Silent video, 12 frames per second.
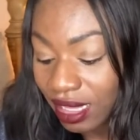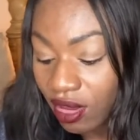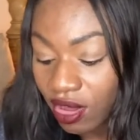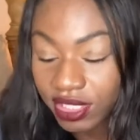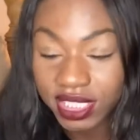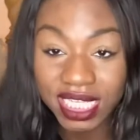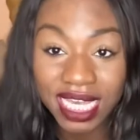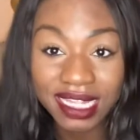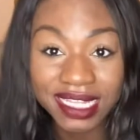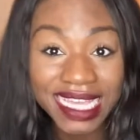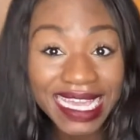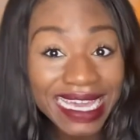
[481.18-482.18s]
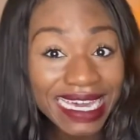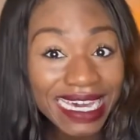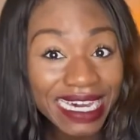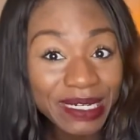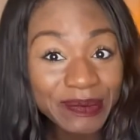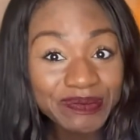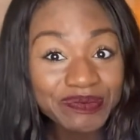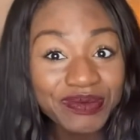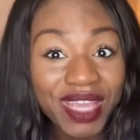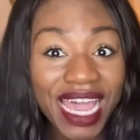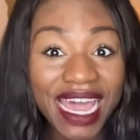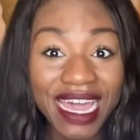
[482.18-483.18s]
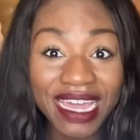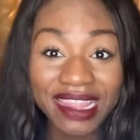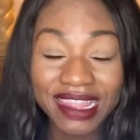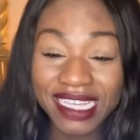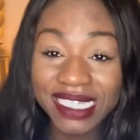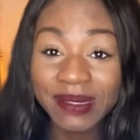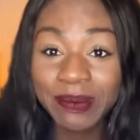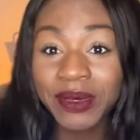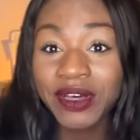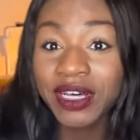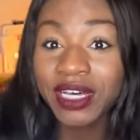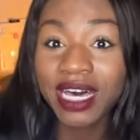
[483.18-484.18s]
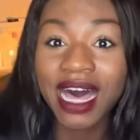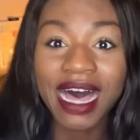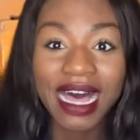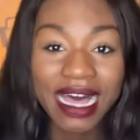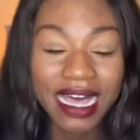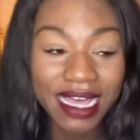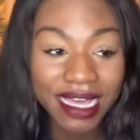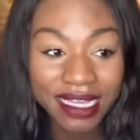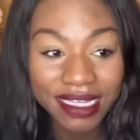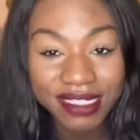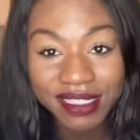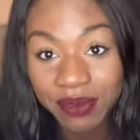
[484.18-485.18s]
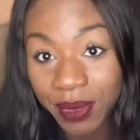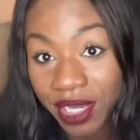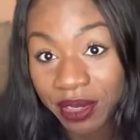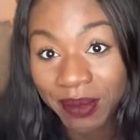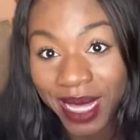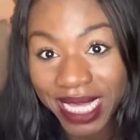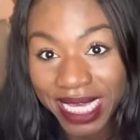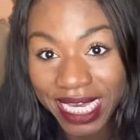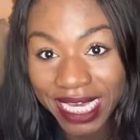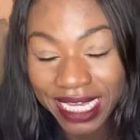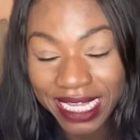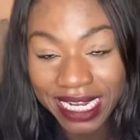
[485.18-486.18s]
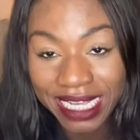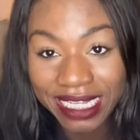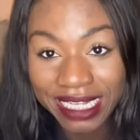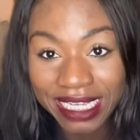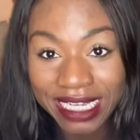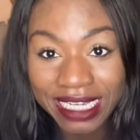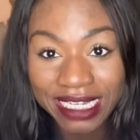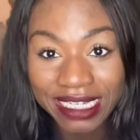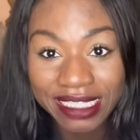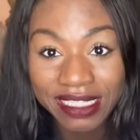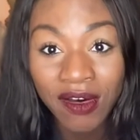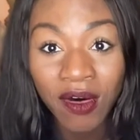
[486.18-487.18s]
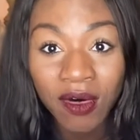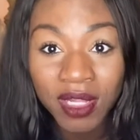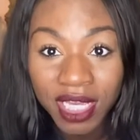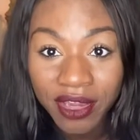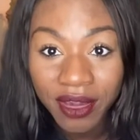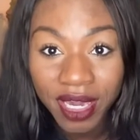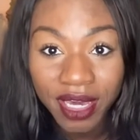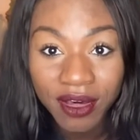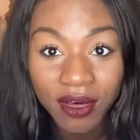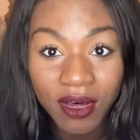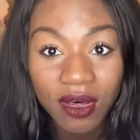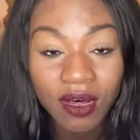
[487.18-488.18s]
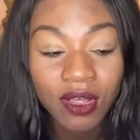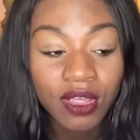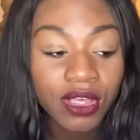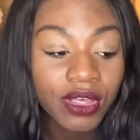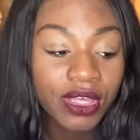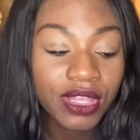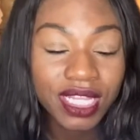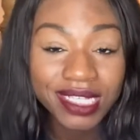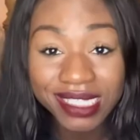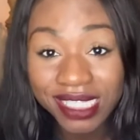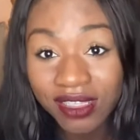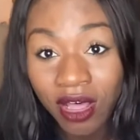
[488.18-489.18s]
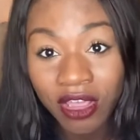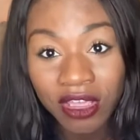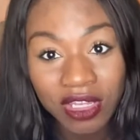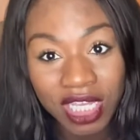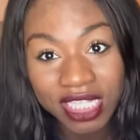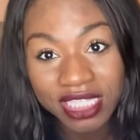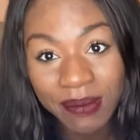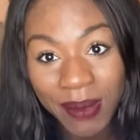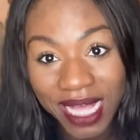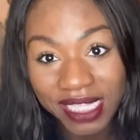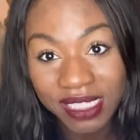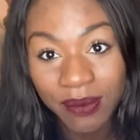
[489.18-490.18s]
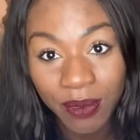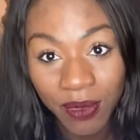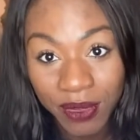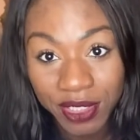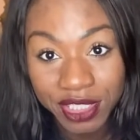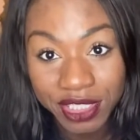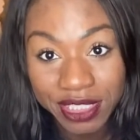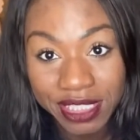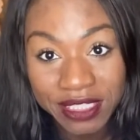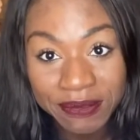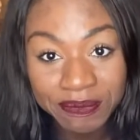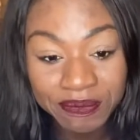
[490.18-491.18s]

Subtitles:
Kondialik. And this book, I swear by it. It is Holy Grail. This is all you need to pass the boards.